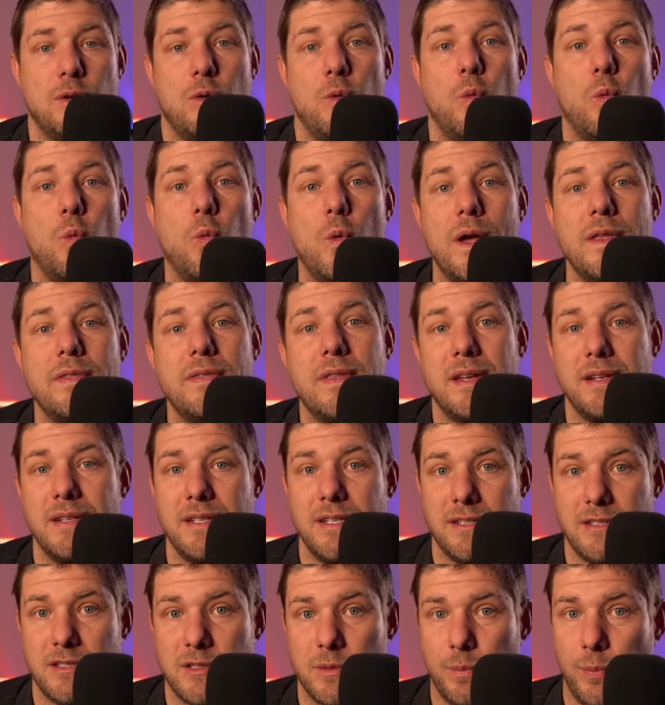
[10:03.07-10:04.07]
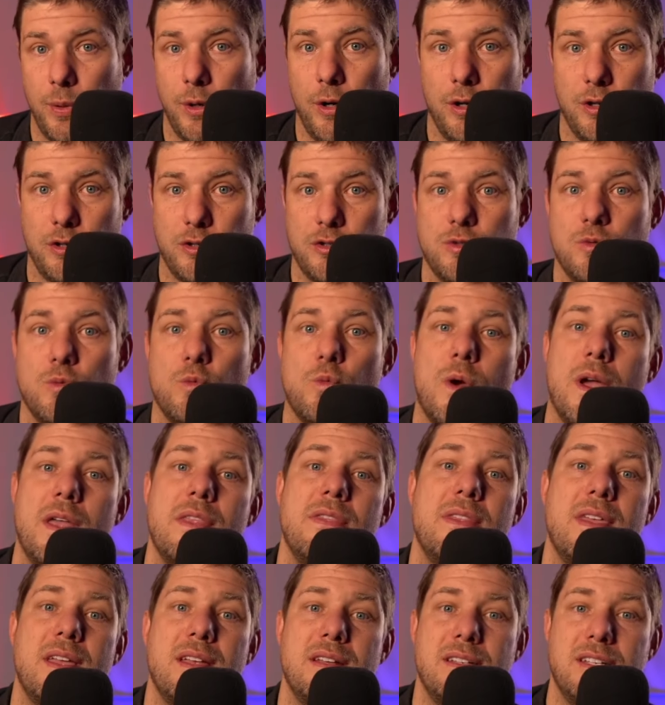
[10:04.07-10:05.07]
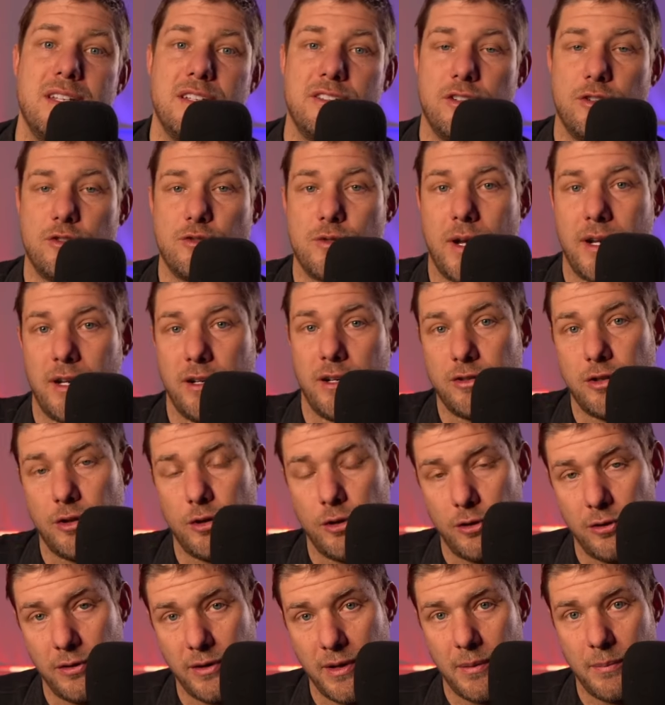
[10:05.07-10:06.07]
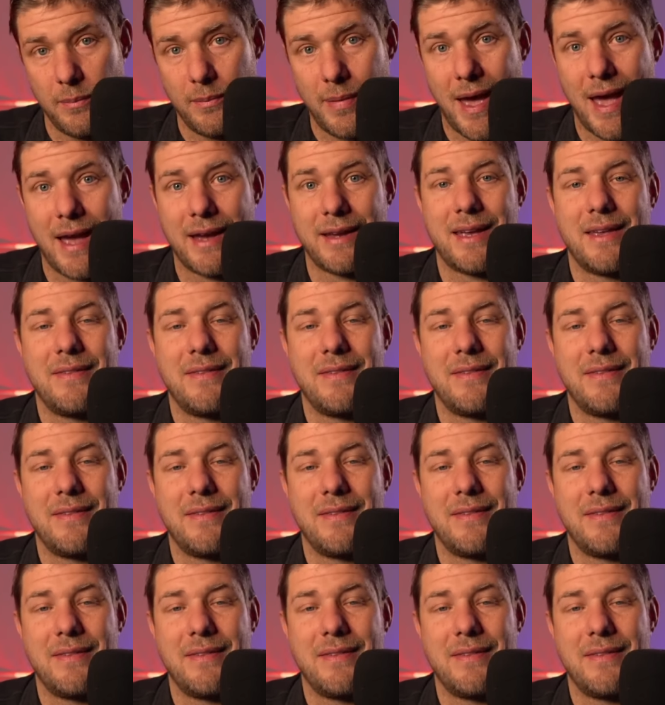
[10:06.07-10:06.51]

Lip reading: when they need to push, when they need to try to turn them back,